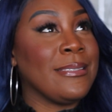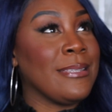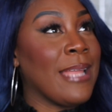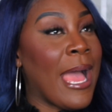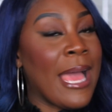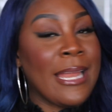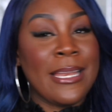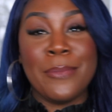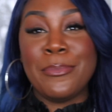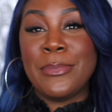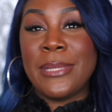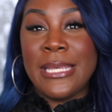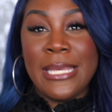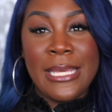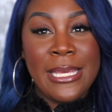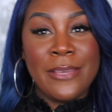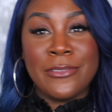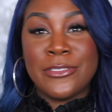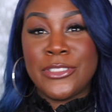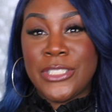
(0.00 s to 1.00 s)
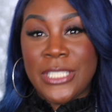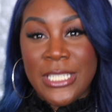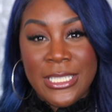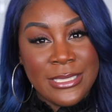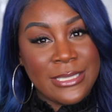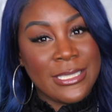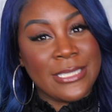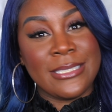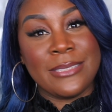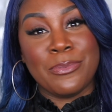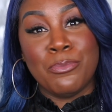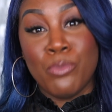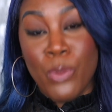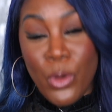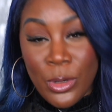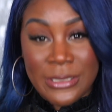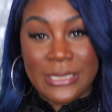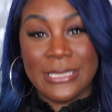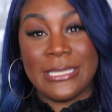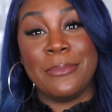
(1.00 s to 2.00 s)
Adam, Eve, Jesus,
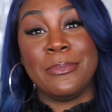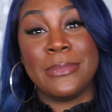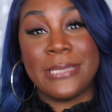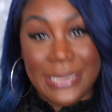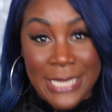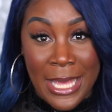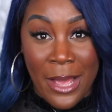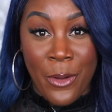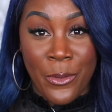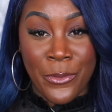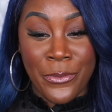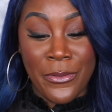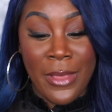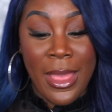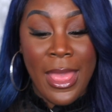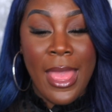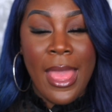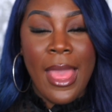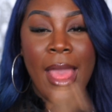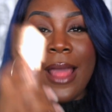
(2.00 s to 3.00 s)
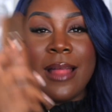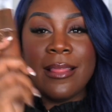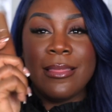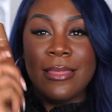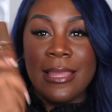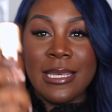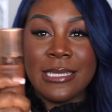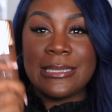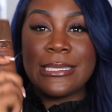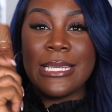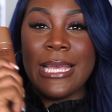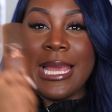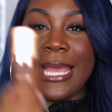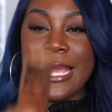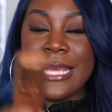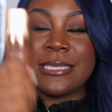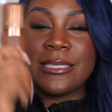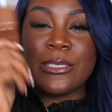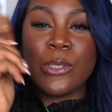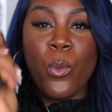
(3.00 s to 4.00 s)
Moses himself, this
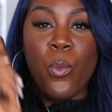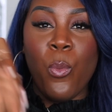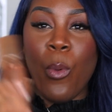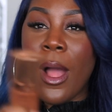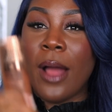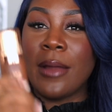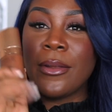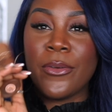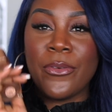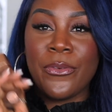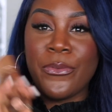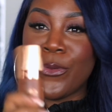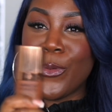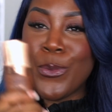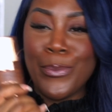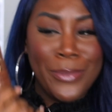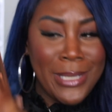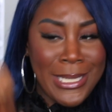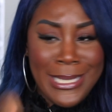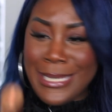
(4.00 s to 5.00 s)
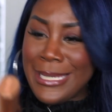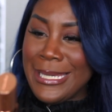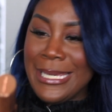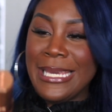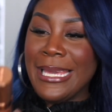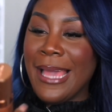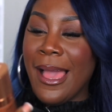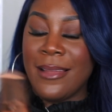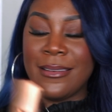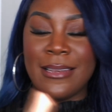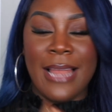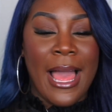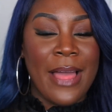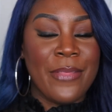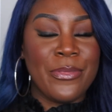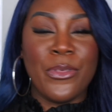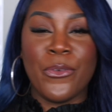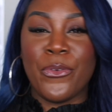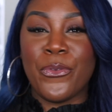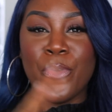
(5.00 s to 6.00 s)
is the one for me.
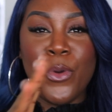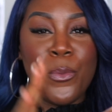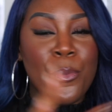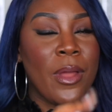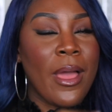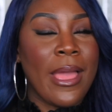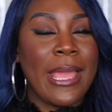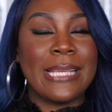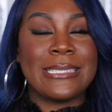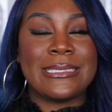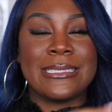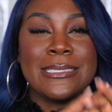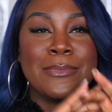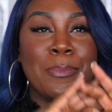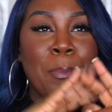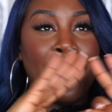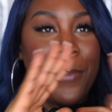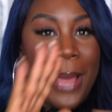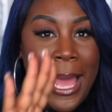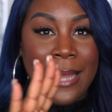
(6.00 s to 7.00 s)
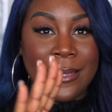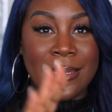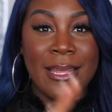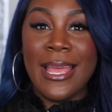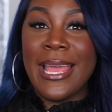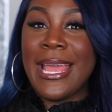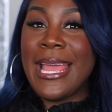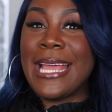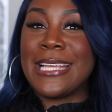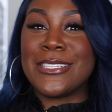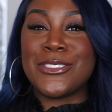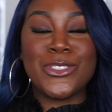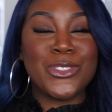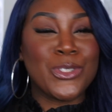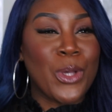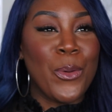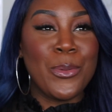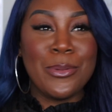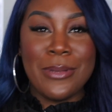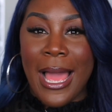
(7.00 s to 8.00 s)
Like, the formula is just bad. It's
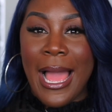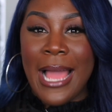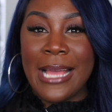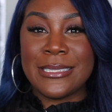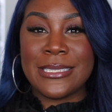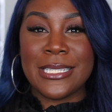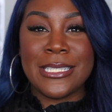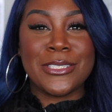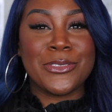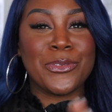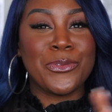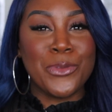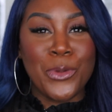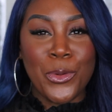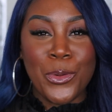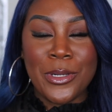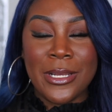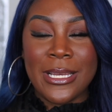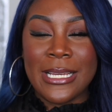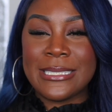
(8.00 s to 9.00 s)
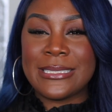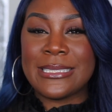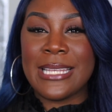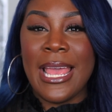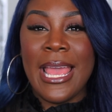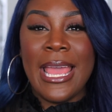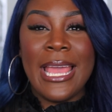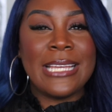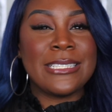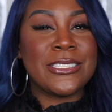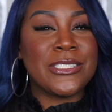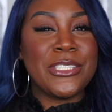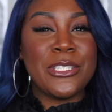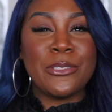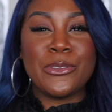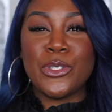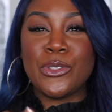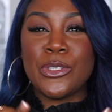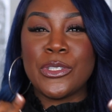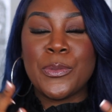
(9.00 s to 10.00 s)
so nice. It's flawless. It just
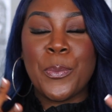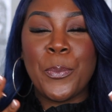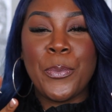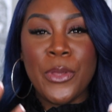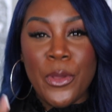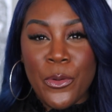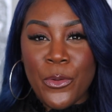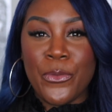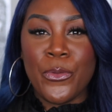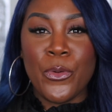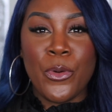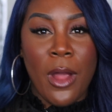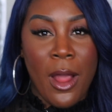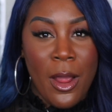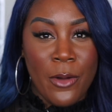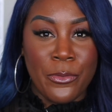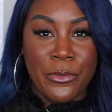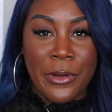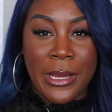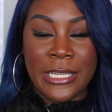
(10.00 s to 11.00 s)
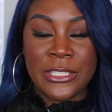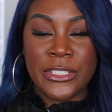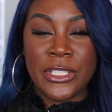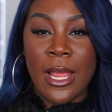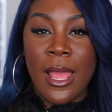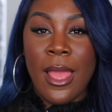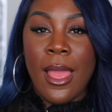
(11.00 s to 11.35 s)
gives you this beautiful coverage.